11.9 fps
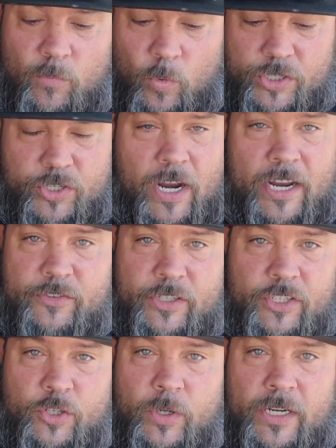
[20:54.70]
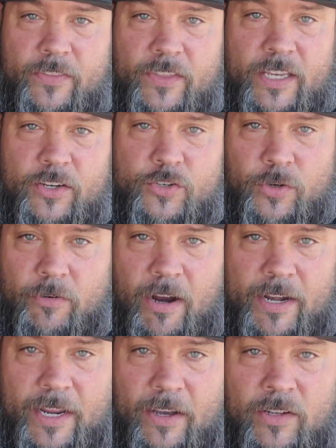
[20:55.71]
what you're actually doing in the industry
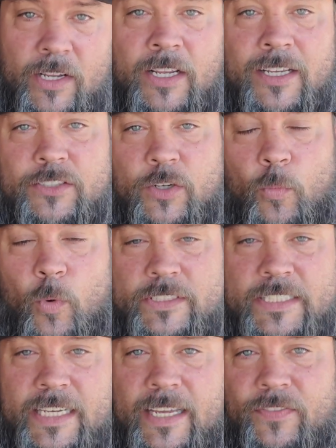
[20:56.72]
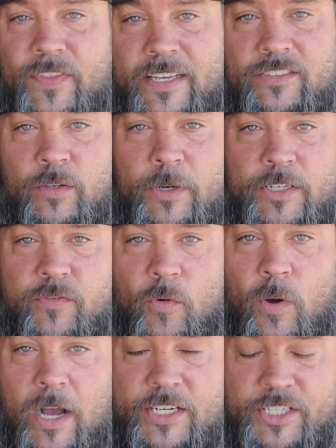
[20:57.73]
right now. So once again, thanks so much
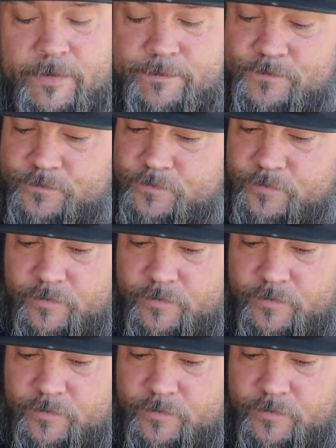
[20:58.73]
for watching.